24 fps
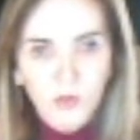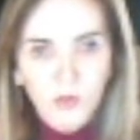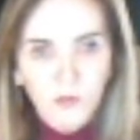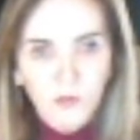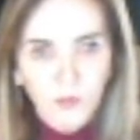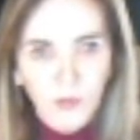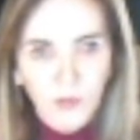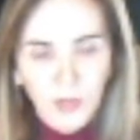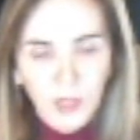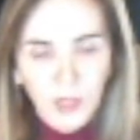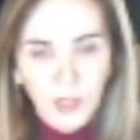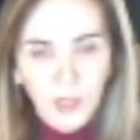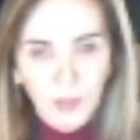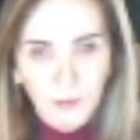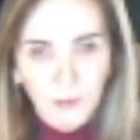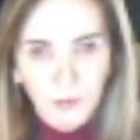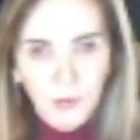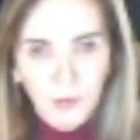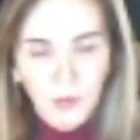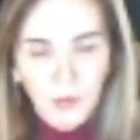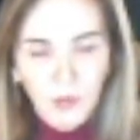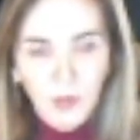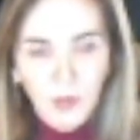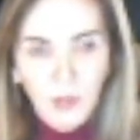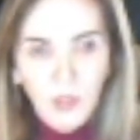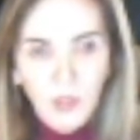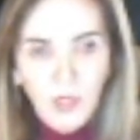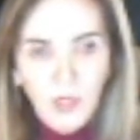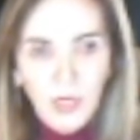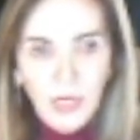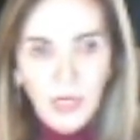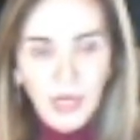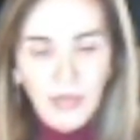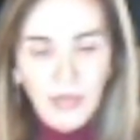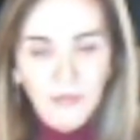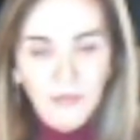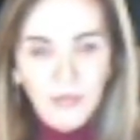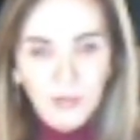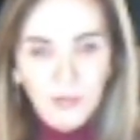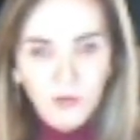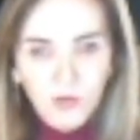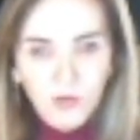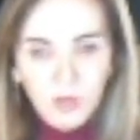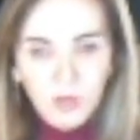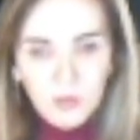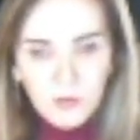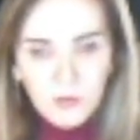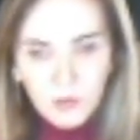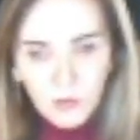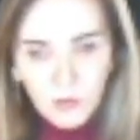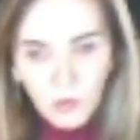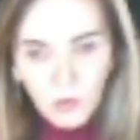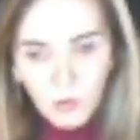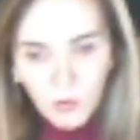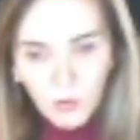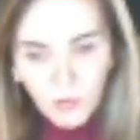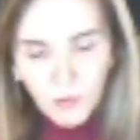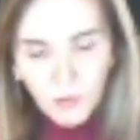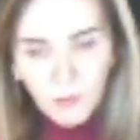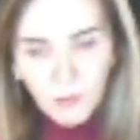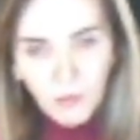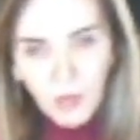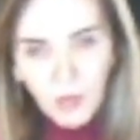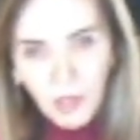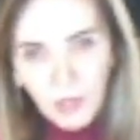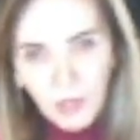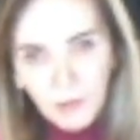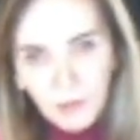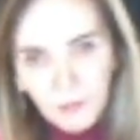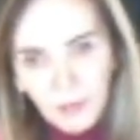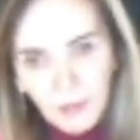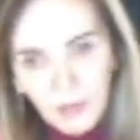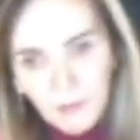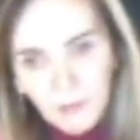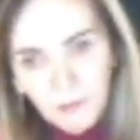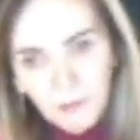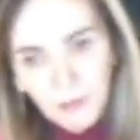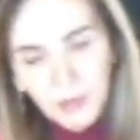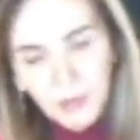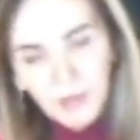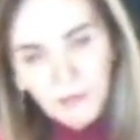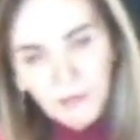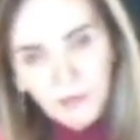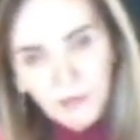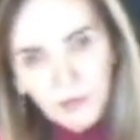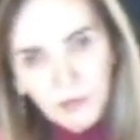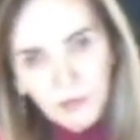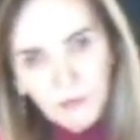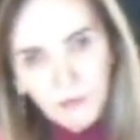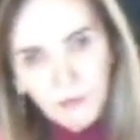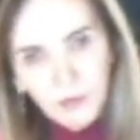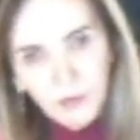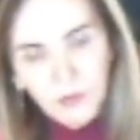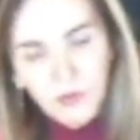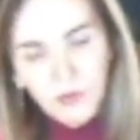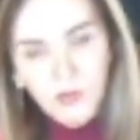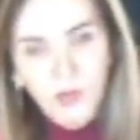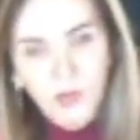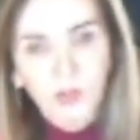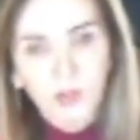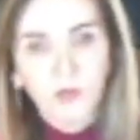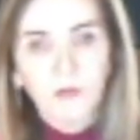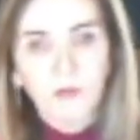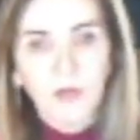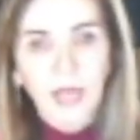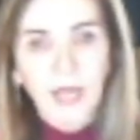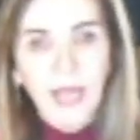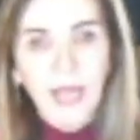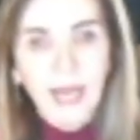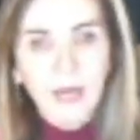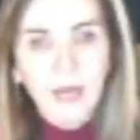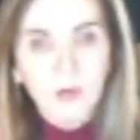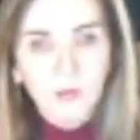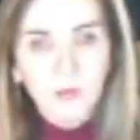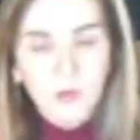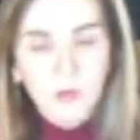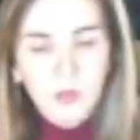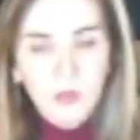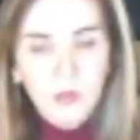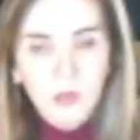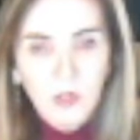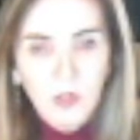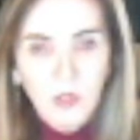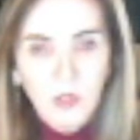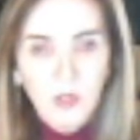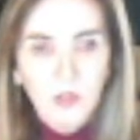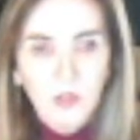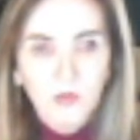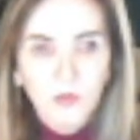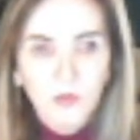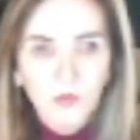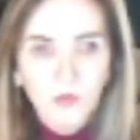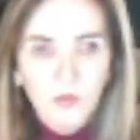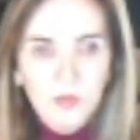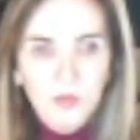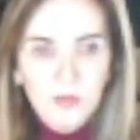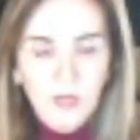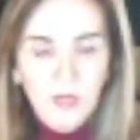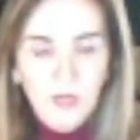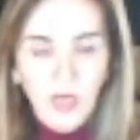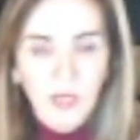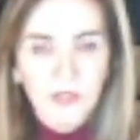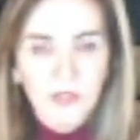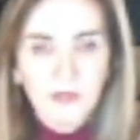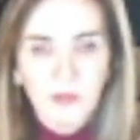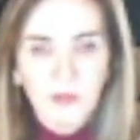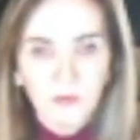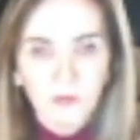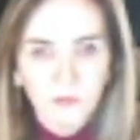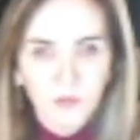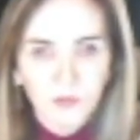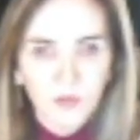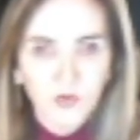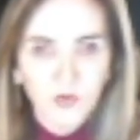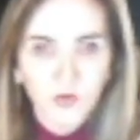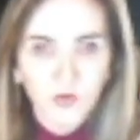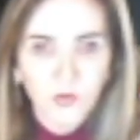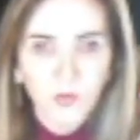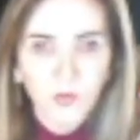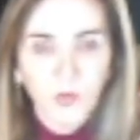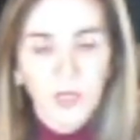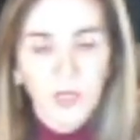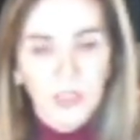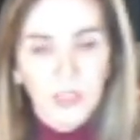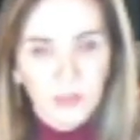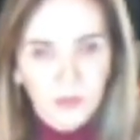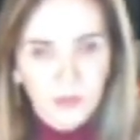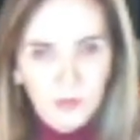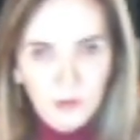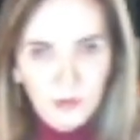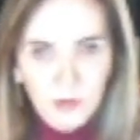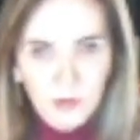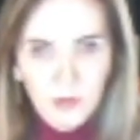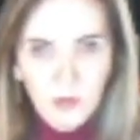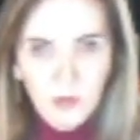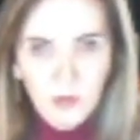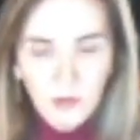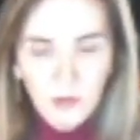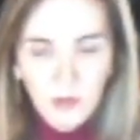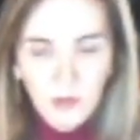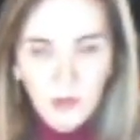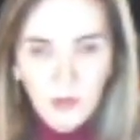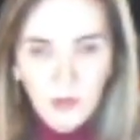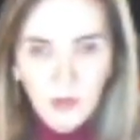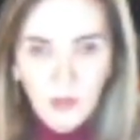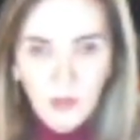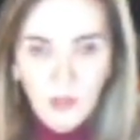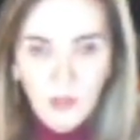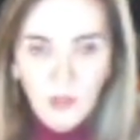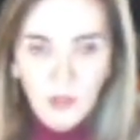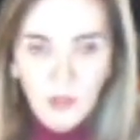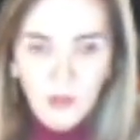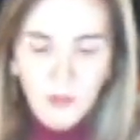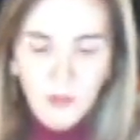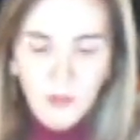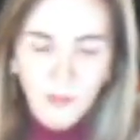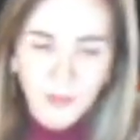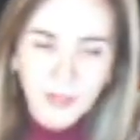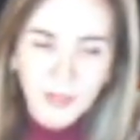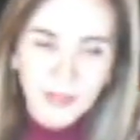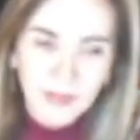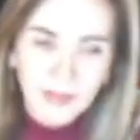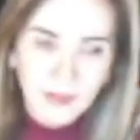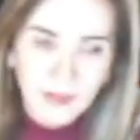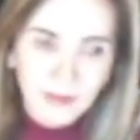for the hip, and then just hold the bottom and pivot the French curve out to the size that fits your waist. I mean,